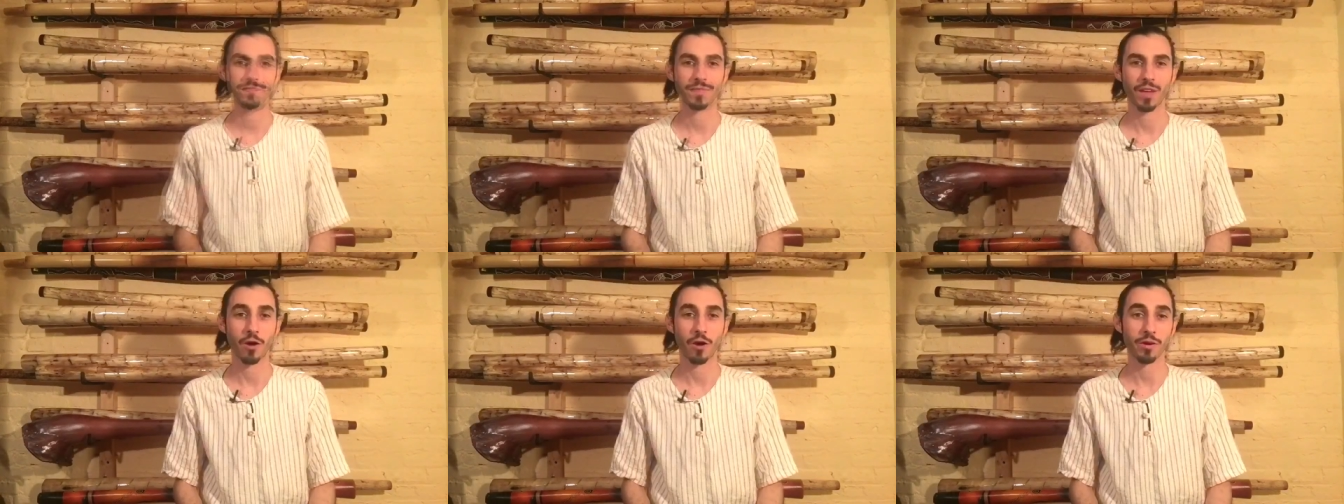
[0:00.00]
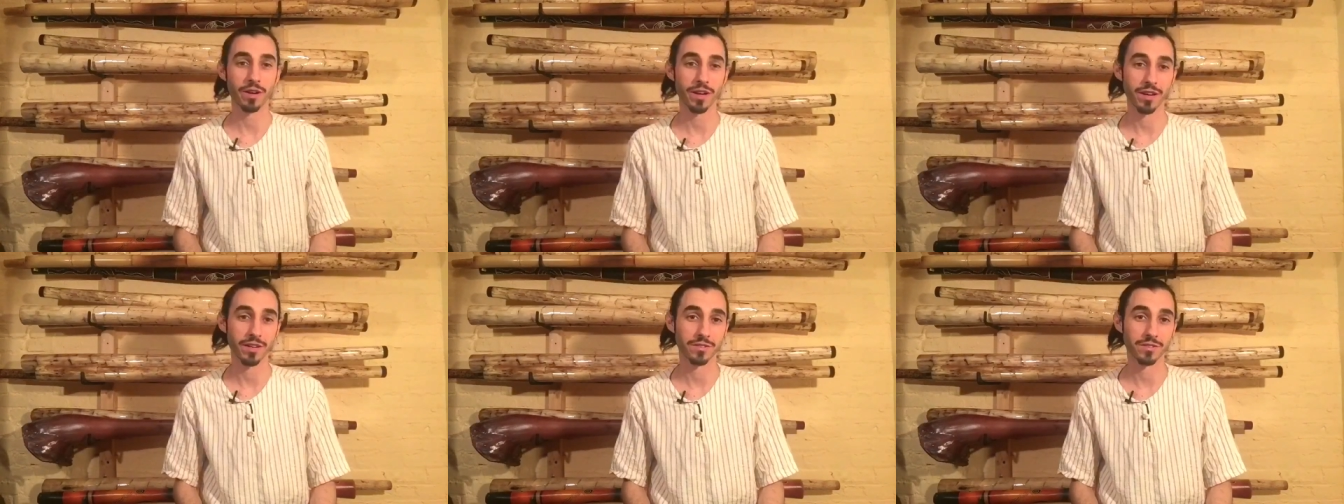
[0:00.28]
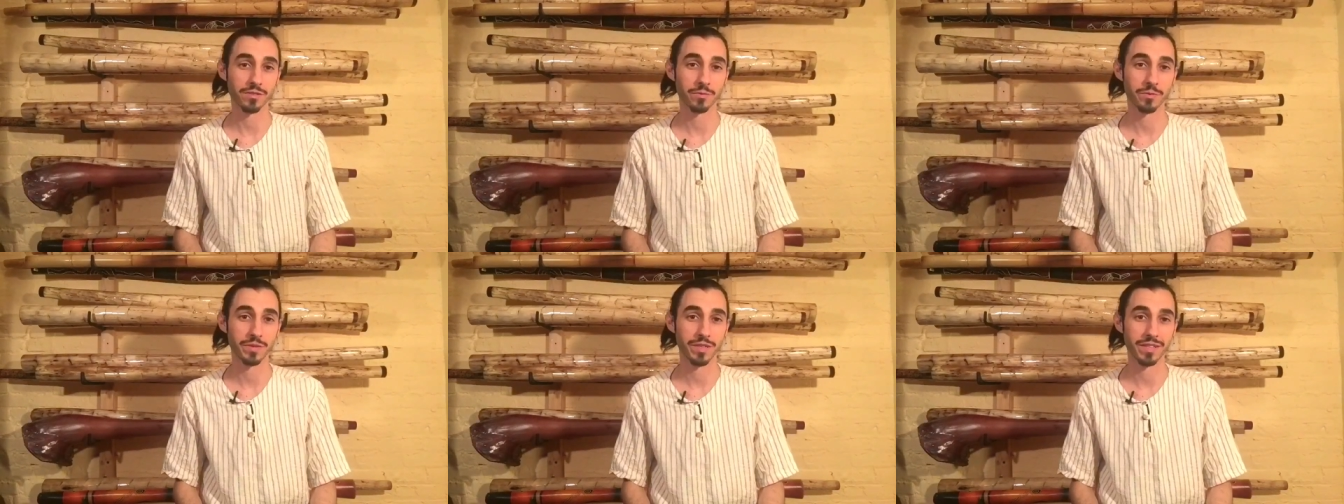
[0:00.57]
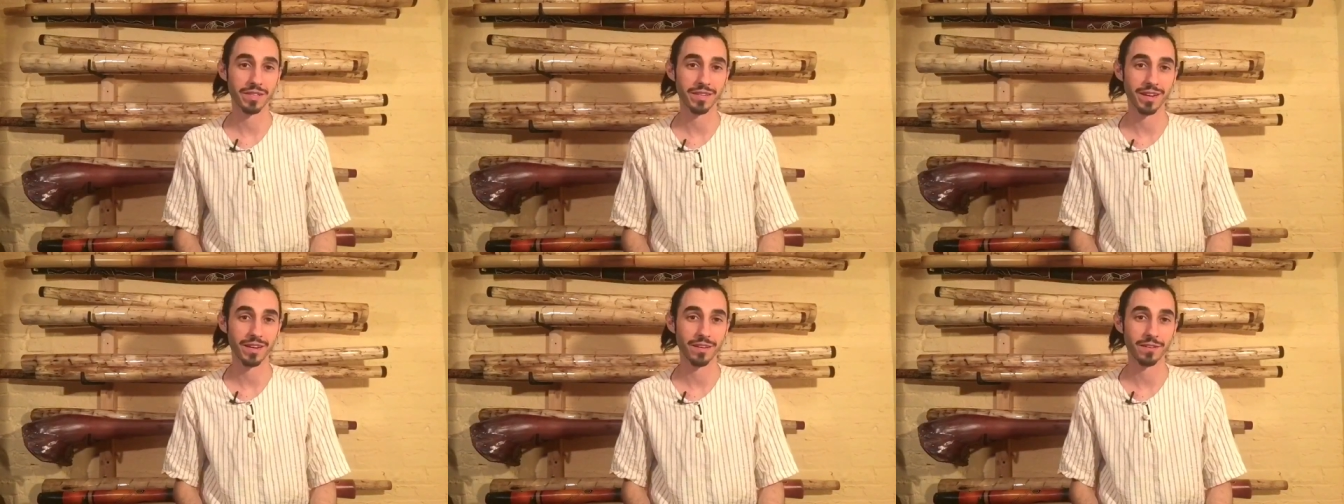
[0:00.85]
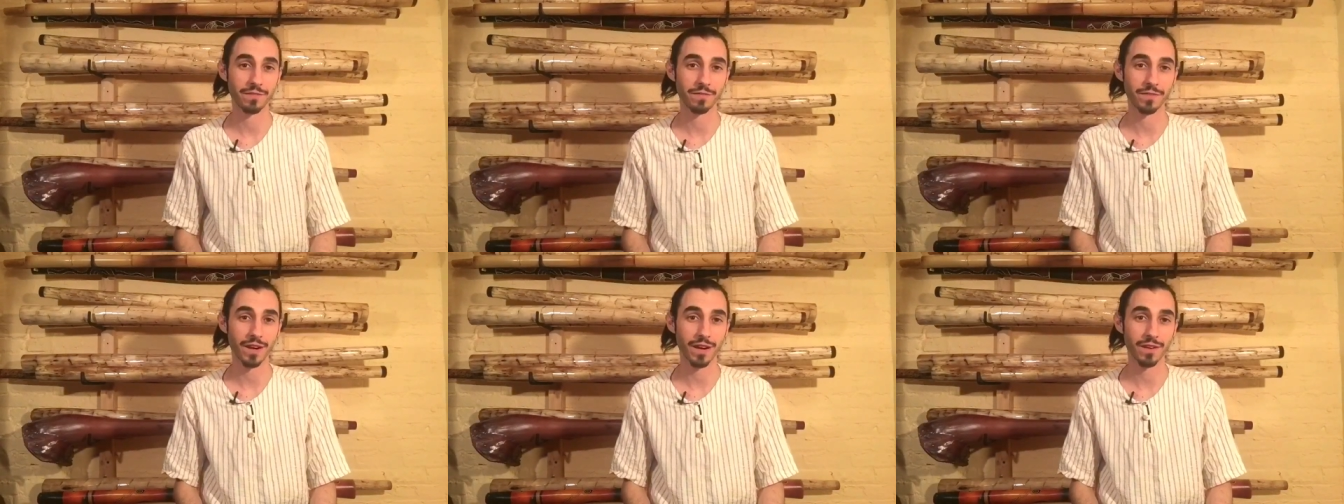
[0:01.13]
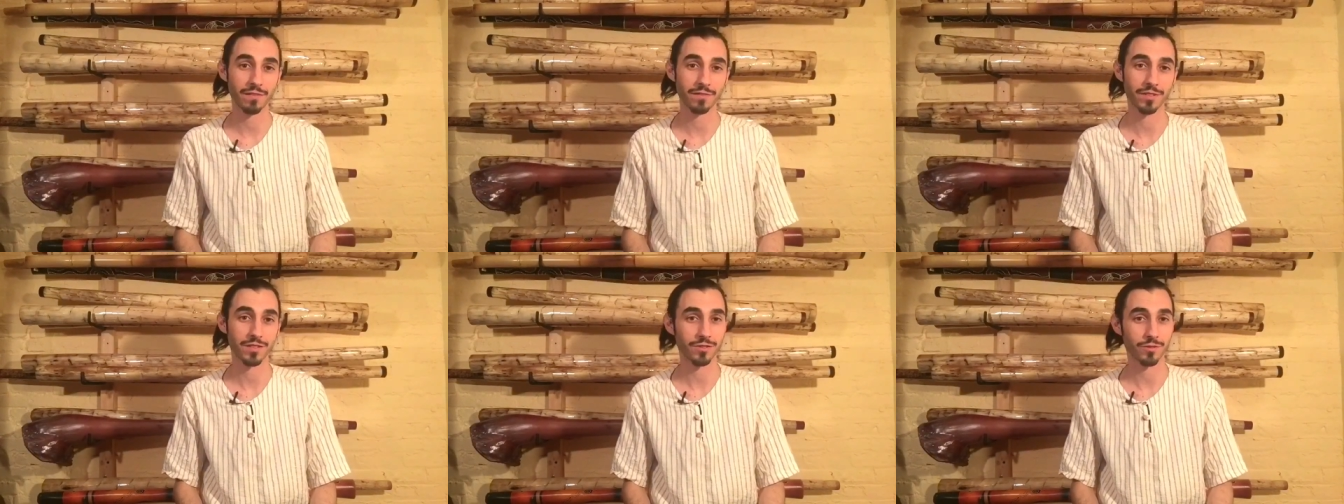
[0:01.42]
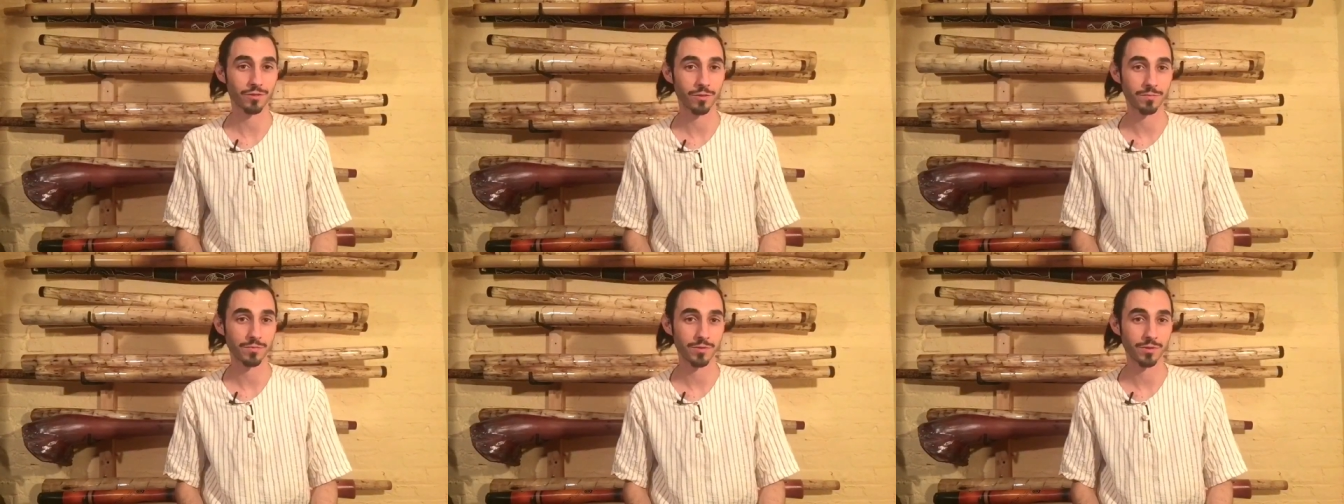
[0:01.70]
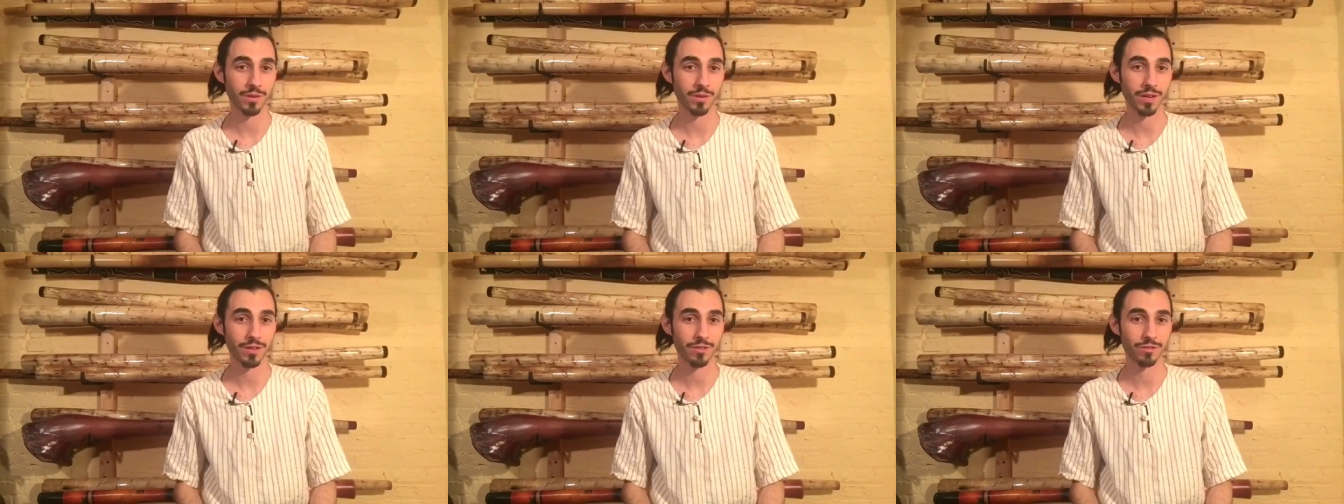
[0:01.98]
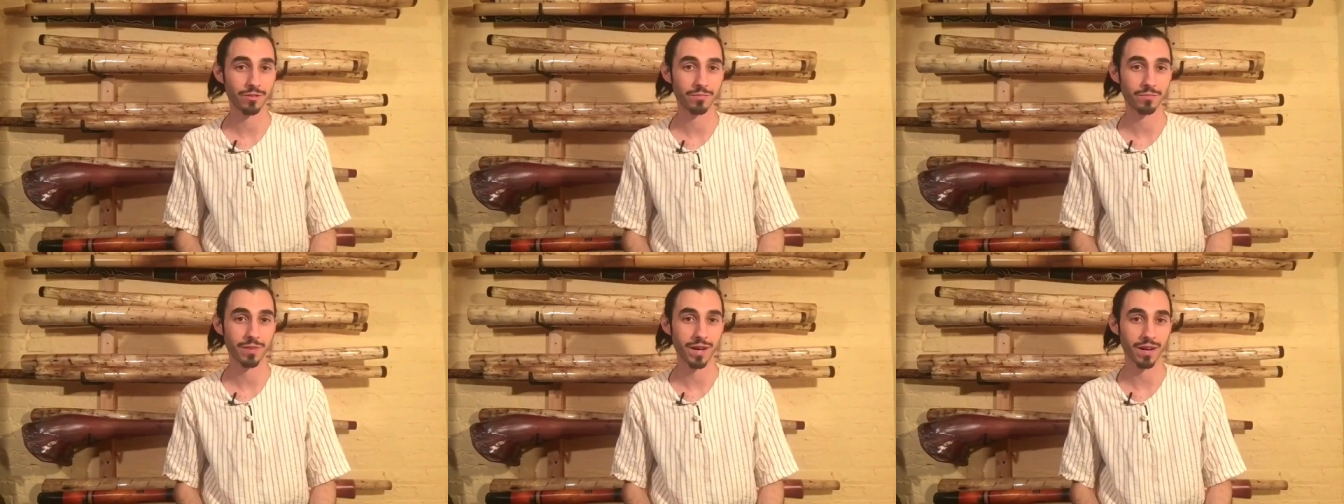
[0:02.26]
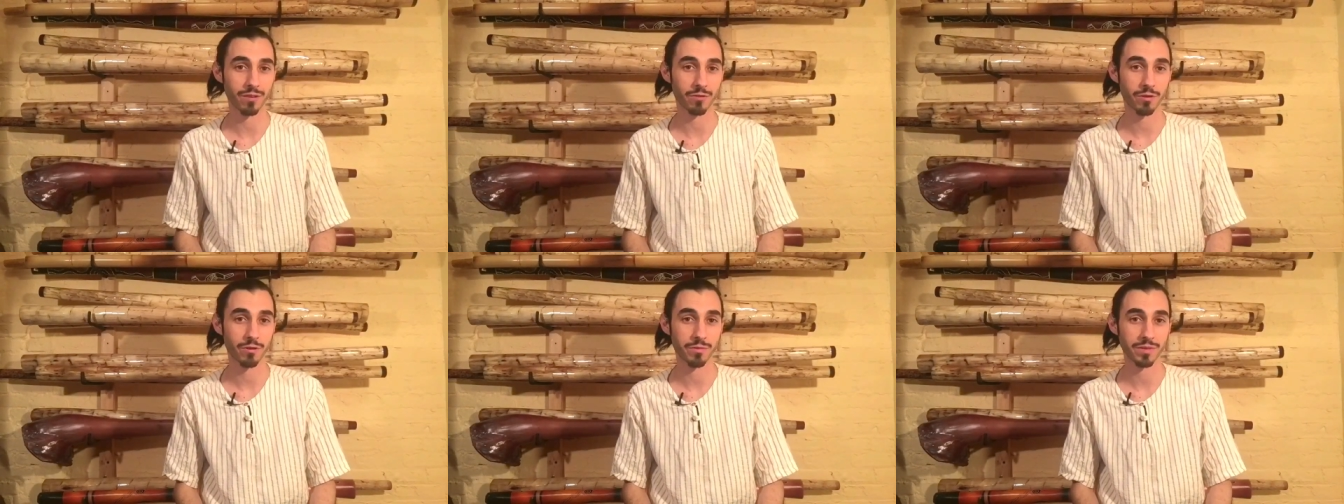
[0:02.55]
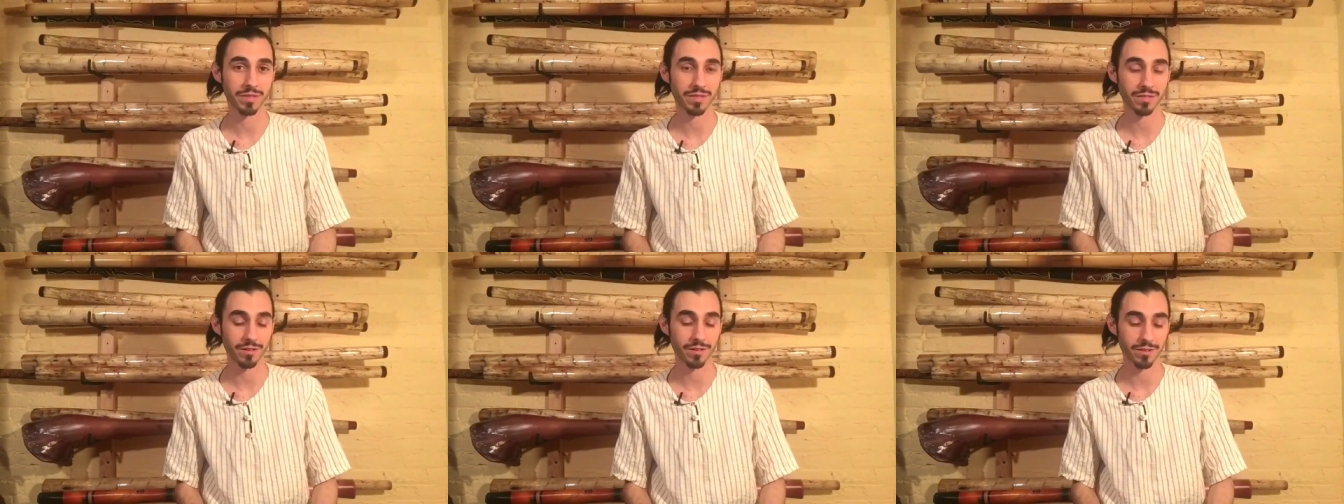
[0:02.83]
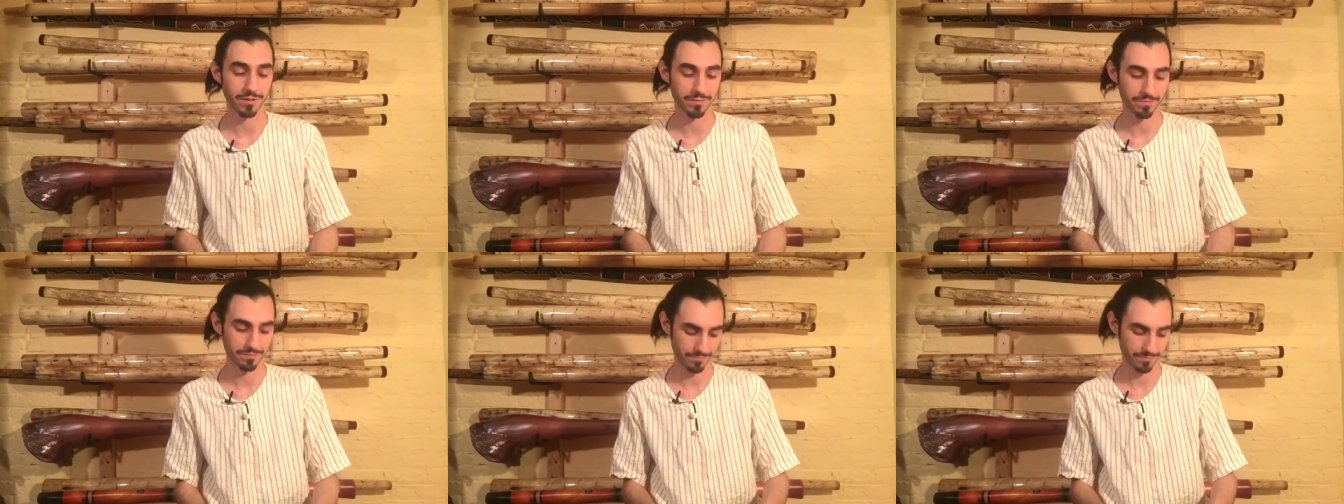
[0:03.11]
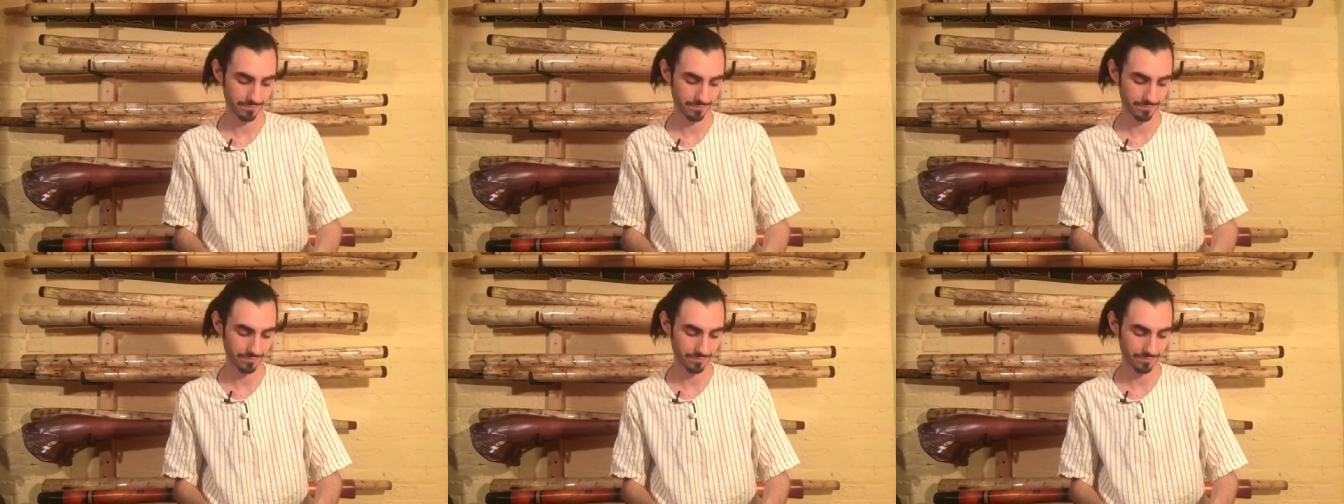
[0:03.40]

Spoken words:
Okay, so we did 95. Let's go up to 100, back where we started.